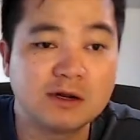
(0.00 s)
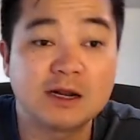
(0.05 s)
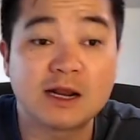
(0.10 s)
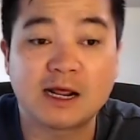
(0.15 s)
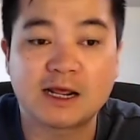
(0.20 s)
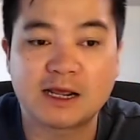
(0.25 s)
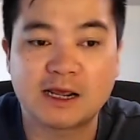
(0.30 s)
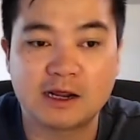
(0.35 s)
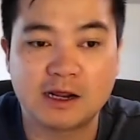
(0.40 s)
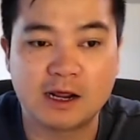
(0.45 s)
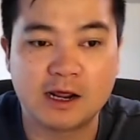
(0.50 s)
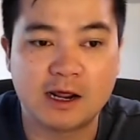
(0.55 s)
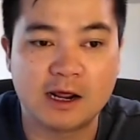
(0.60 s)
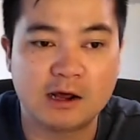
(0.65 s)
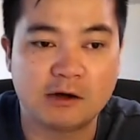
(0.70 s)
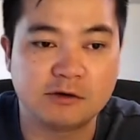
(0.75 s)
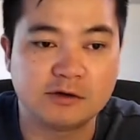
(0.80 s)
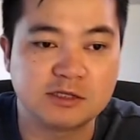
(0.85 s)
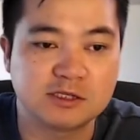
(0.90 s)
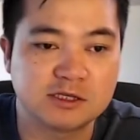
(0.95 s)
like how
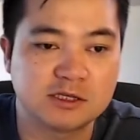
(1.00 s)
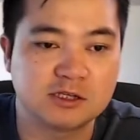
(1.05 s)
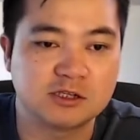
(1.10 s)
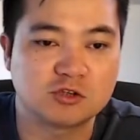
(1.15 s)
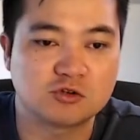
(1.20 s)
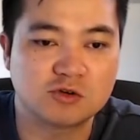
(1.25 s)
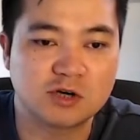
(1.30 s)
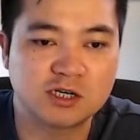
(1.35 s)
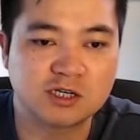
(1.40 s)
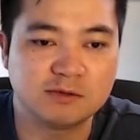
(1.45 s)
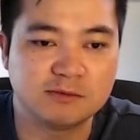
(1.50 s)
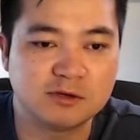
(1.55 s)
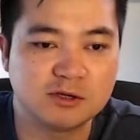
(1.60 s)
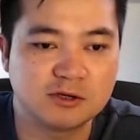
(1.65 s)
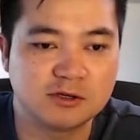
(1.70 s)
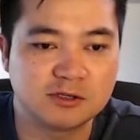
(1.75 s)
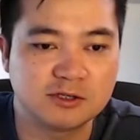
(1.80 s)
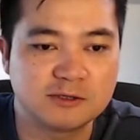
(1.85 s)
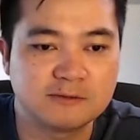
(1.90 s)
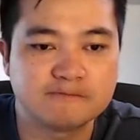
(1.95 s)
it's constructed
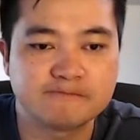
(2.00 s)
because